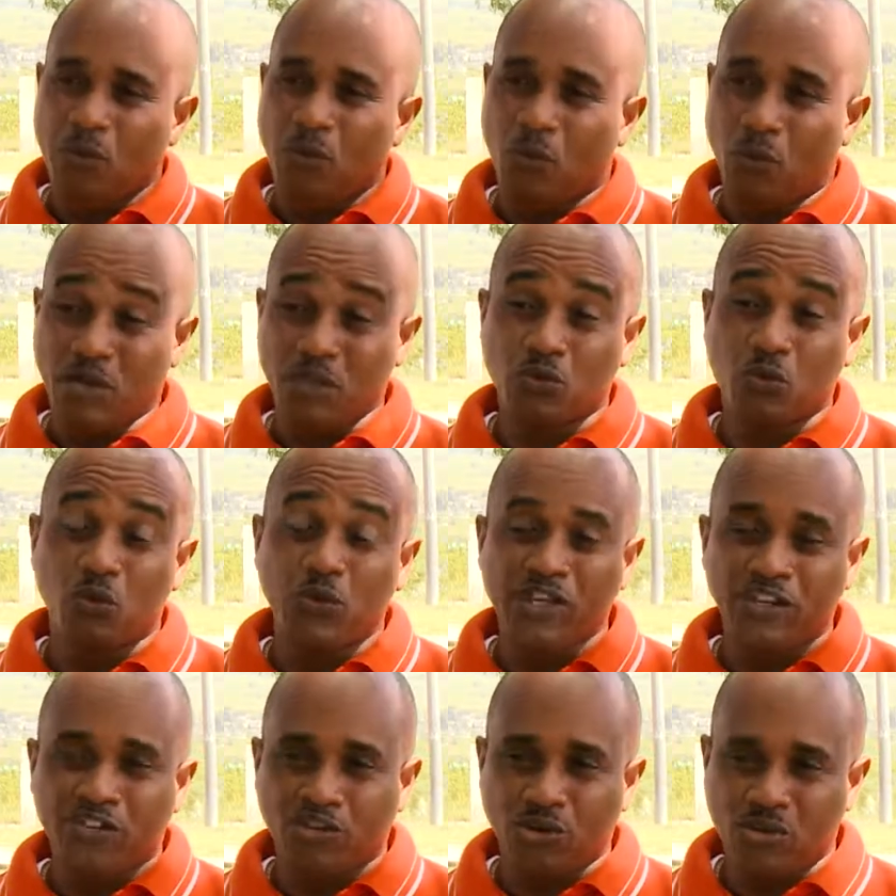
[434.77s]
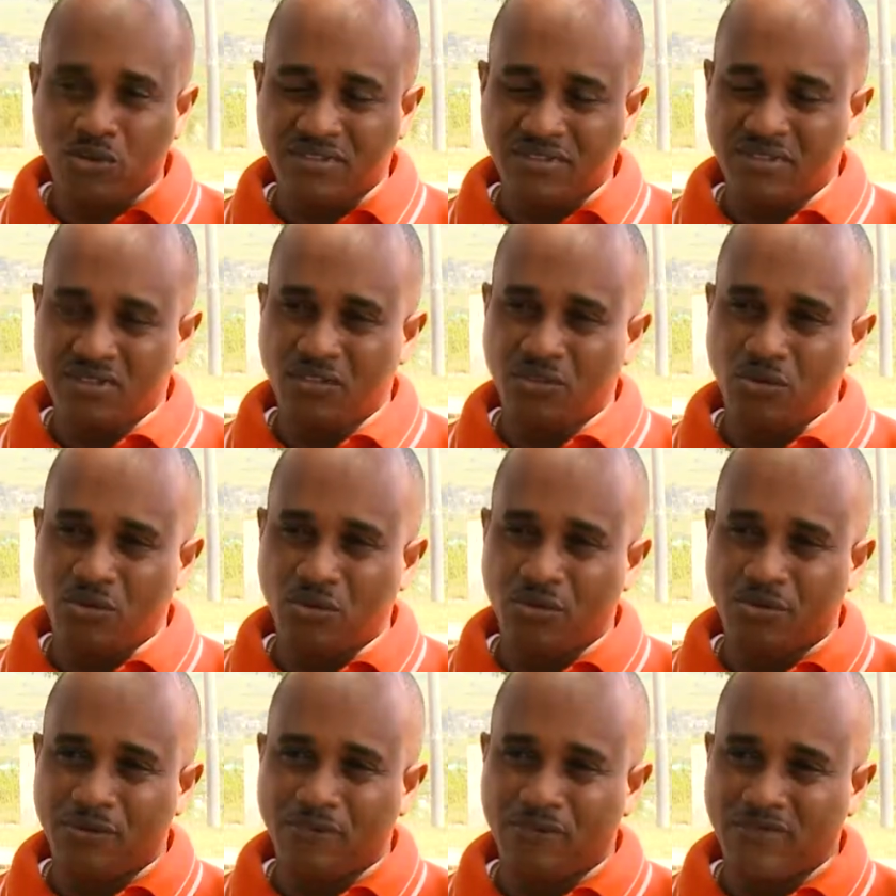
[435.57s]
What we chose to
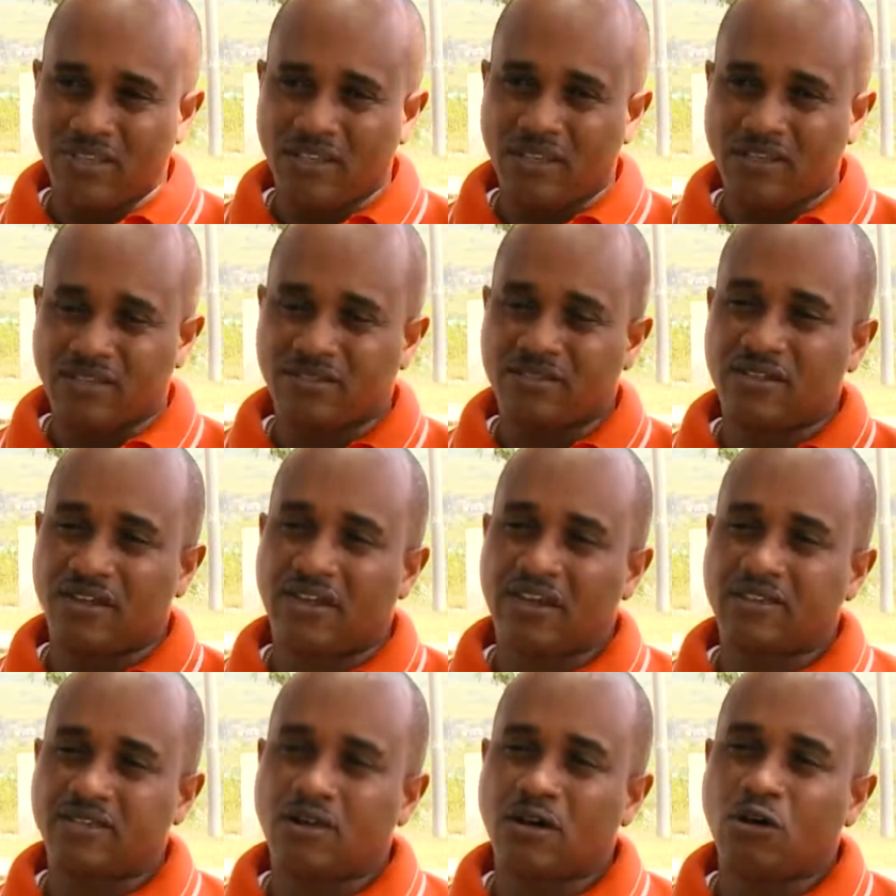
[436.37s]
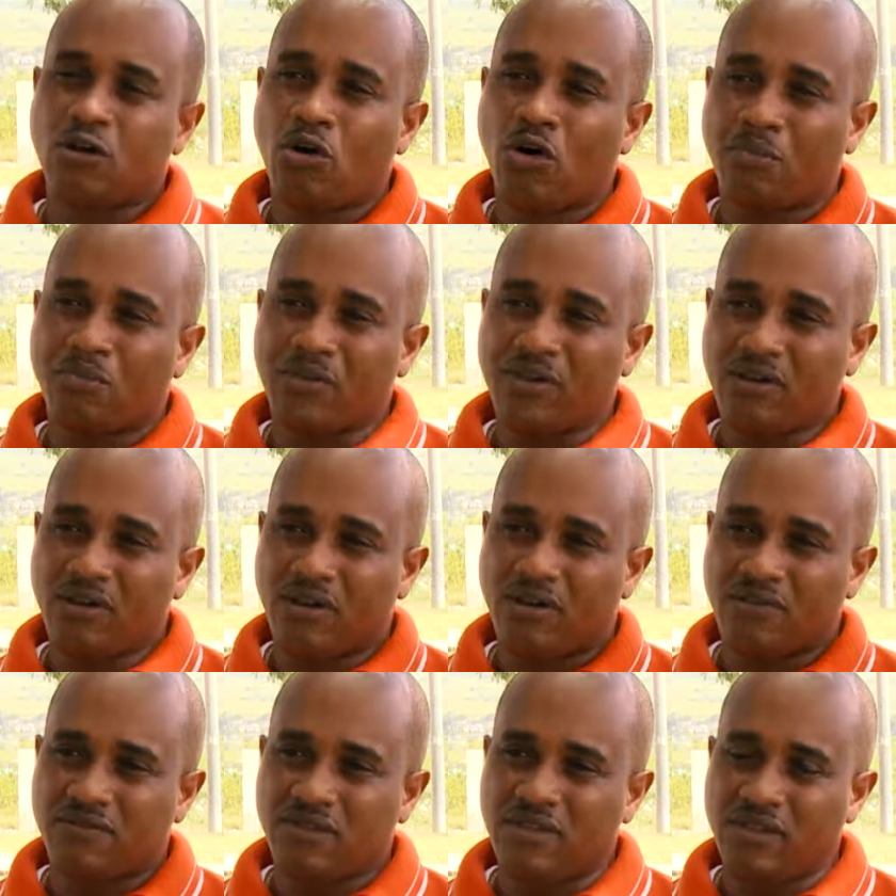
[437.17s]
do is to get a copy
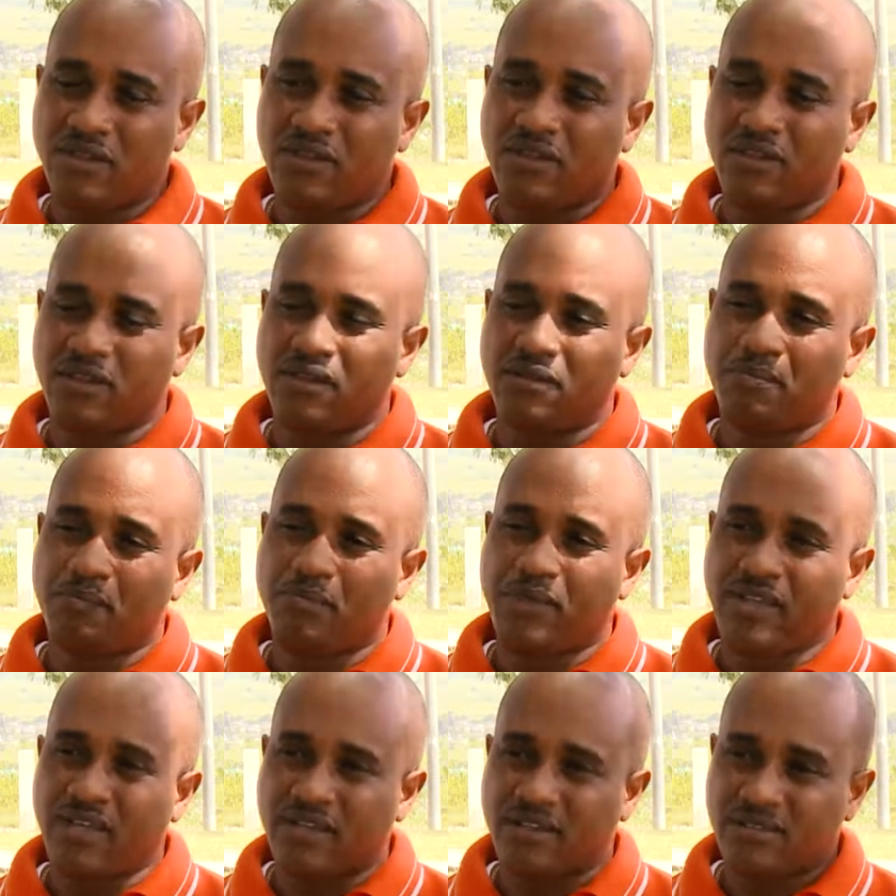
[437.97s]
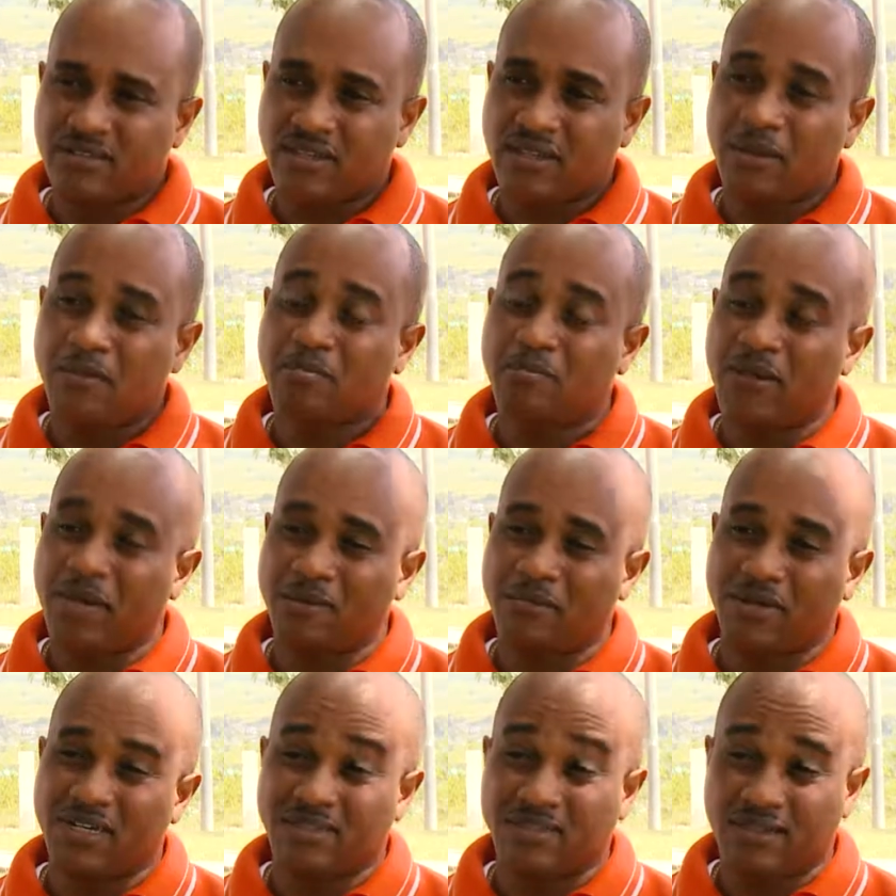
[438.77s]
of the PSA
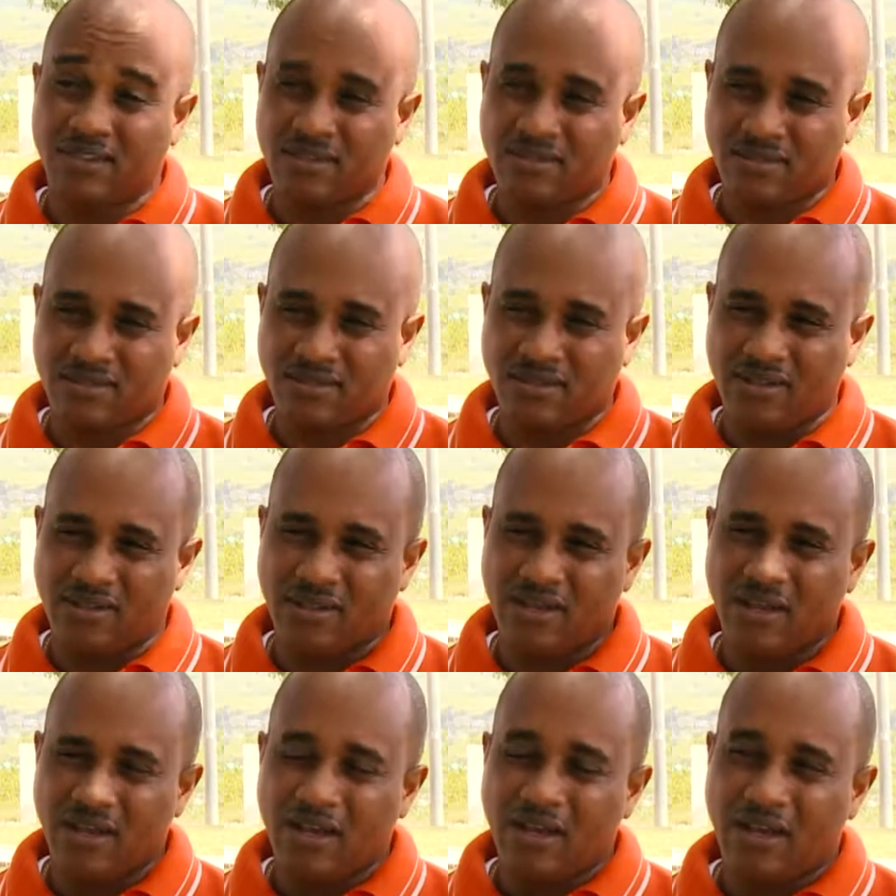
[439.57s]
members listing